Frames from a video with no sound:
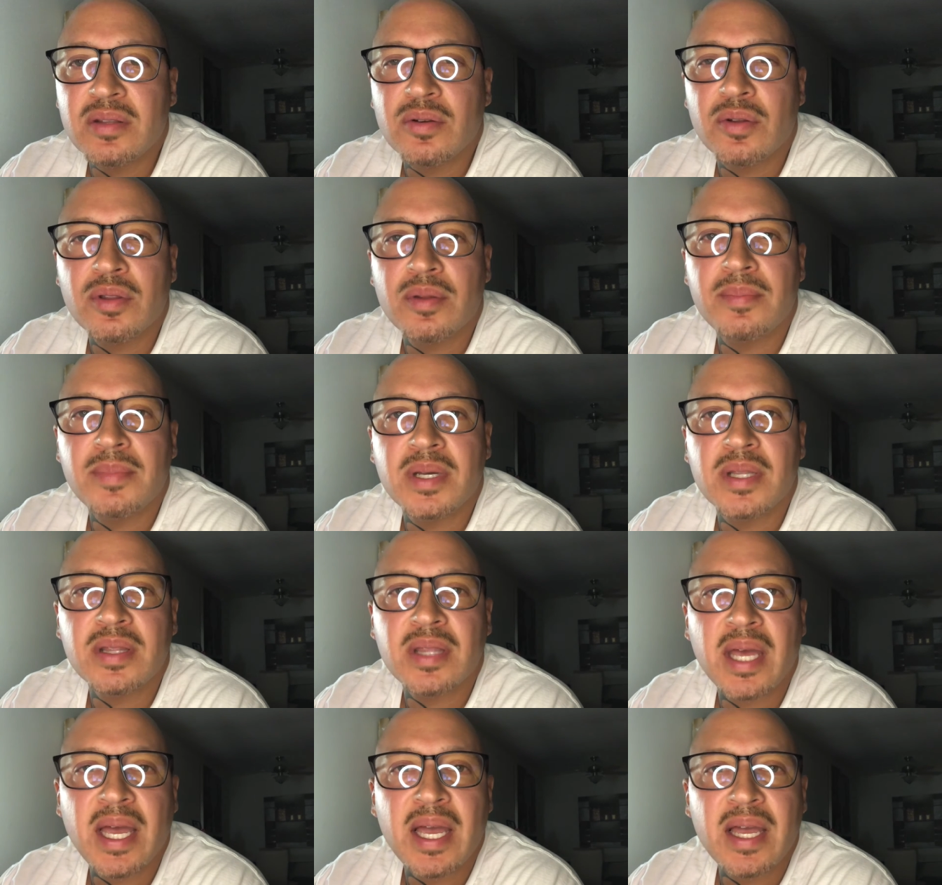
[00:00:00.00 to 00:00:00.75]
or the
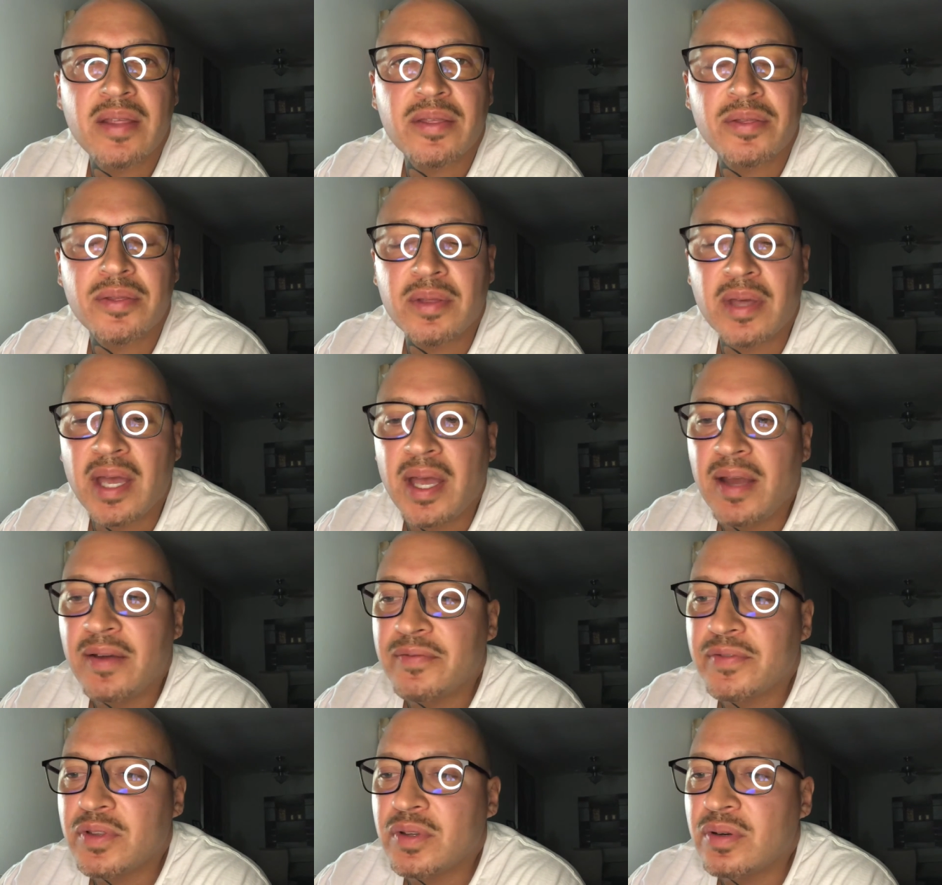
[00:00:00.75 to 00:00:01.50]
month
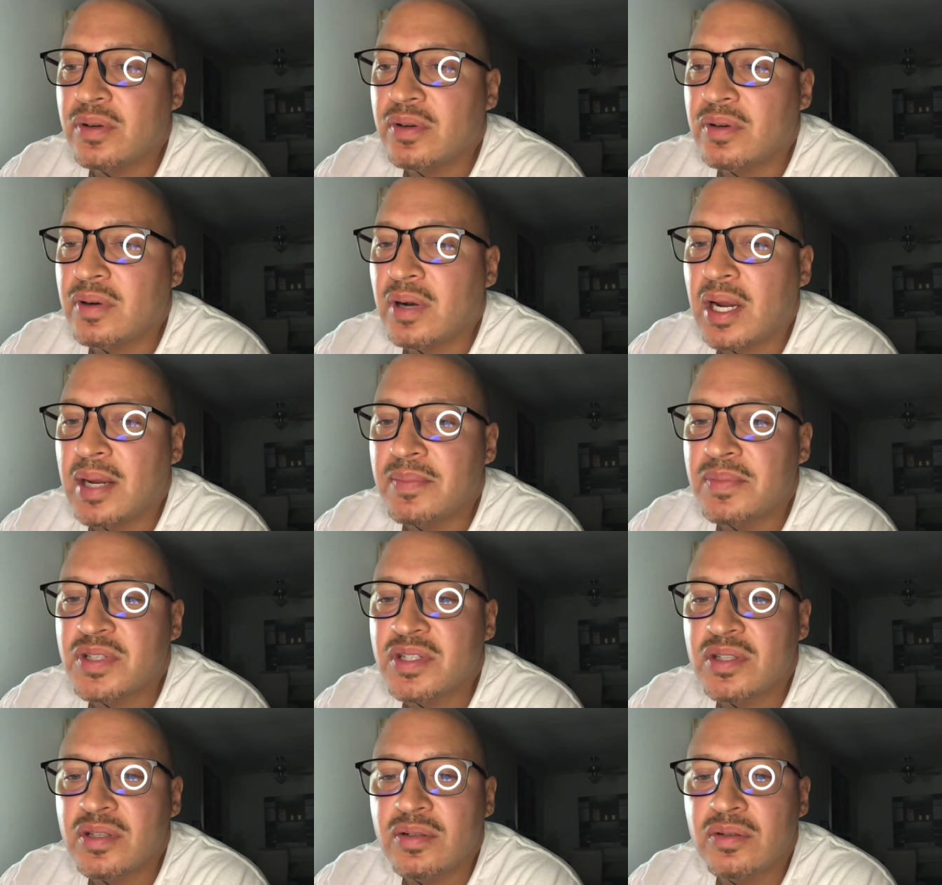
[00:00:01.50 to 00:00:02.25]
after, I'm
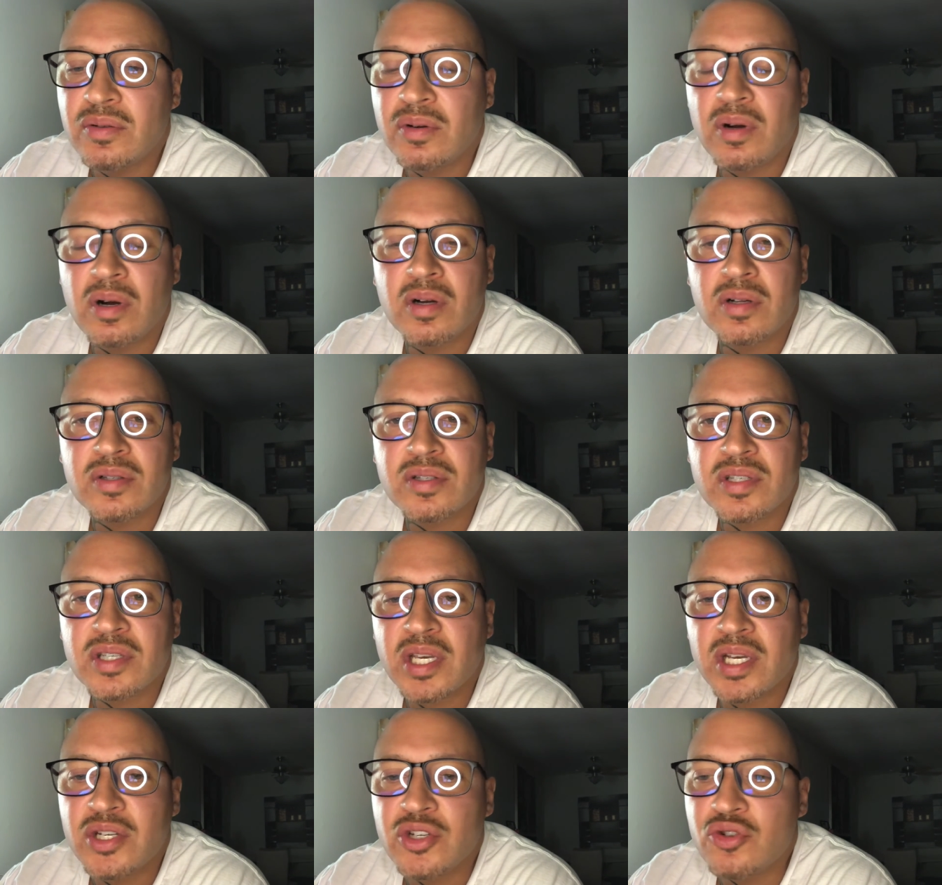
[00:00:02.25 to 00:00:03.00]
still on
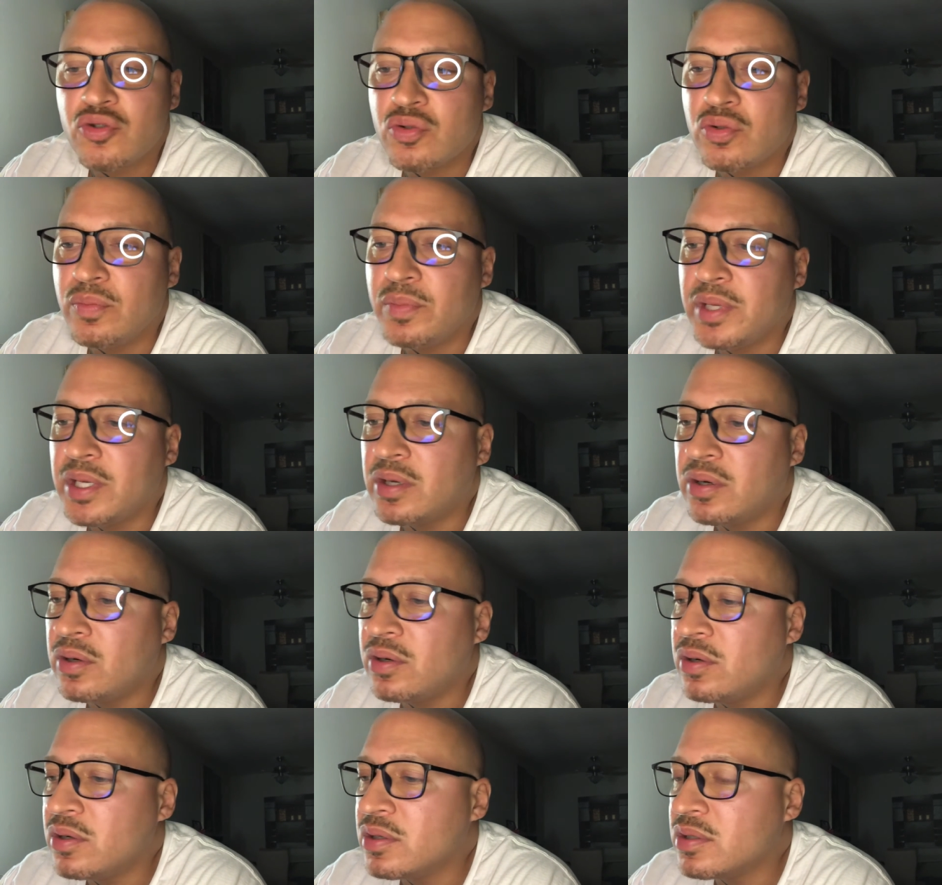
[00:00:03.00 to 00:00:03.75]
schedule
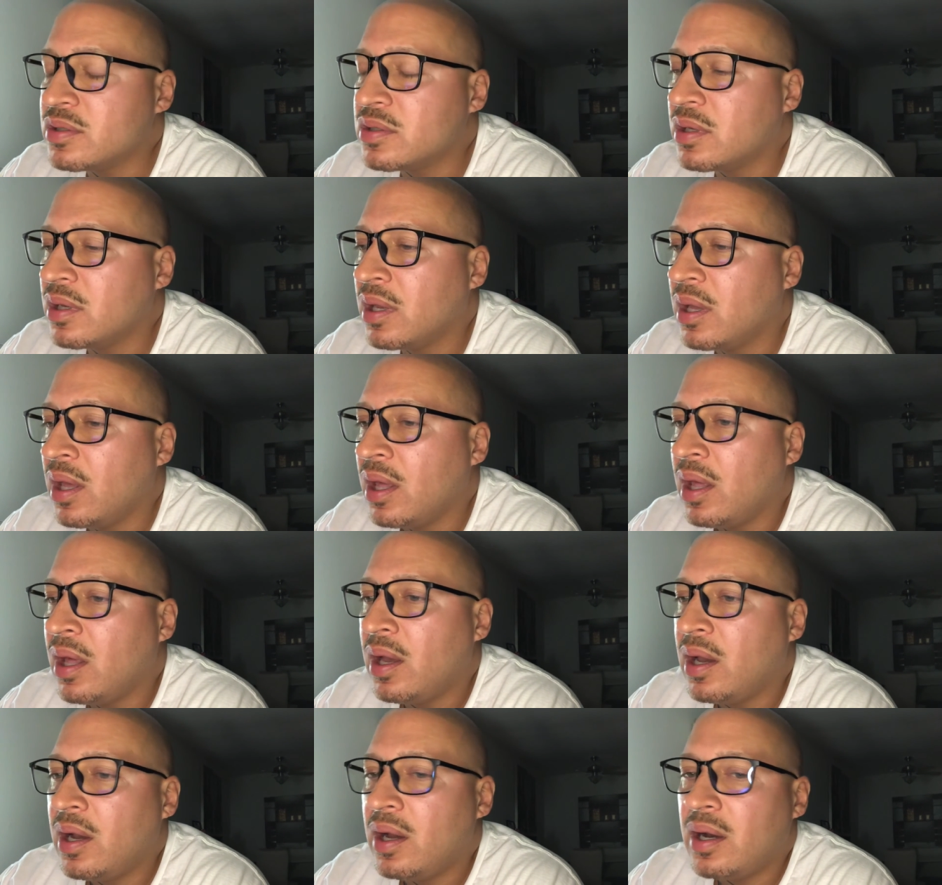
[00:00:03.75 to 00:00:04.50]
because
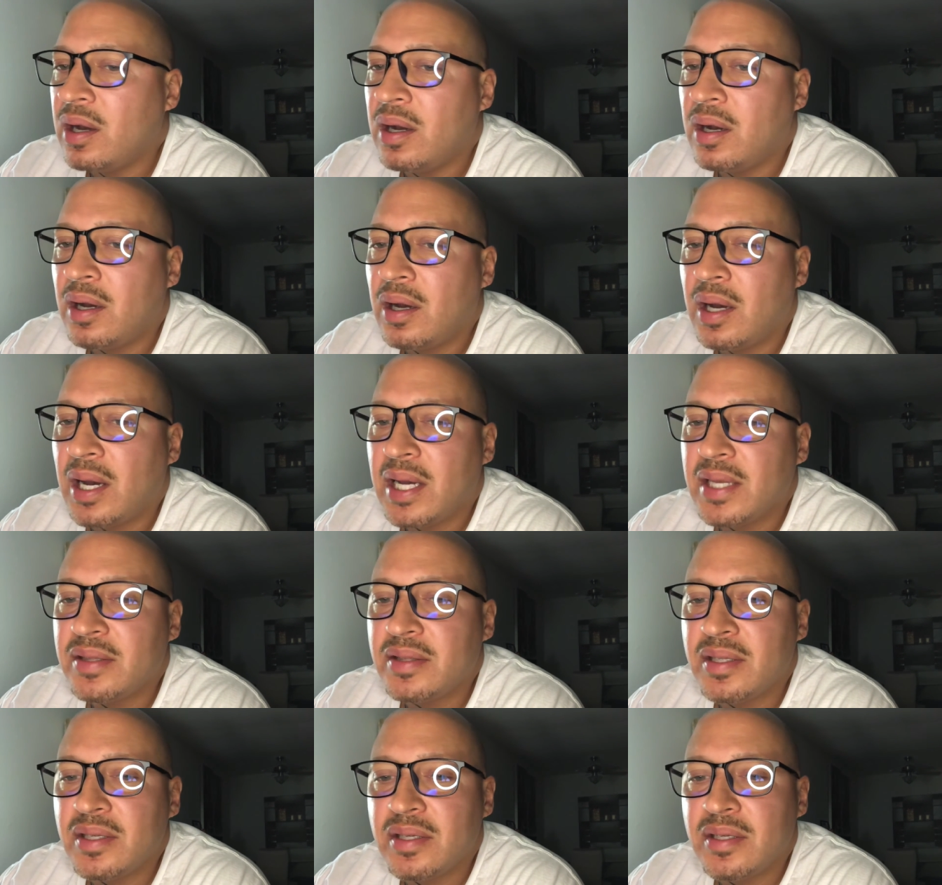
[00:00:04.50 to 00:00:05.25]
uh,
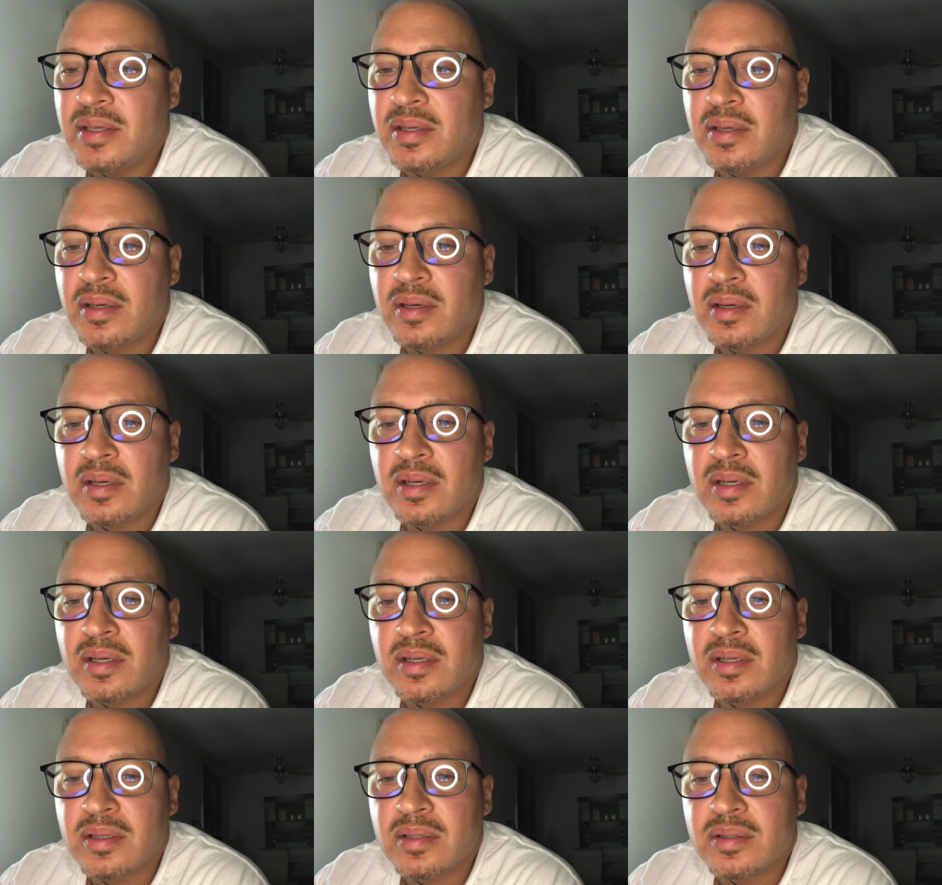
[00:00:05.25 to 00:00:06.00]
I did
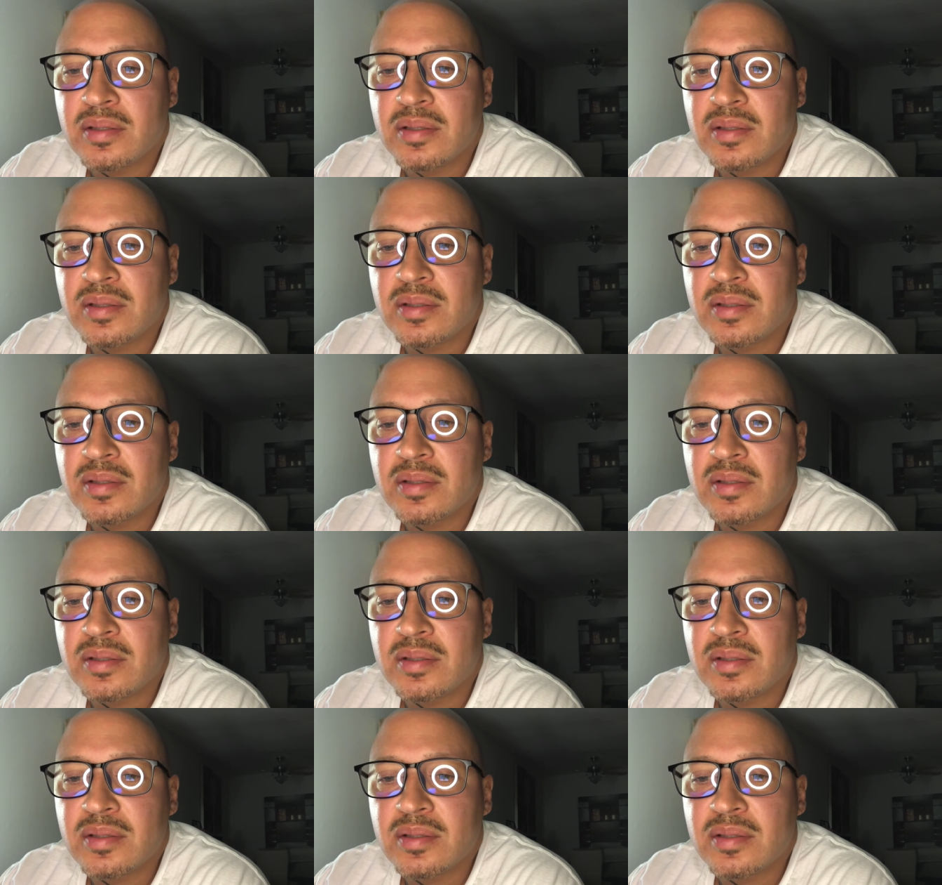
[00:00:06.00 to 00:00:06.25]
uh,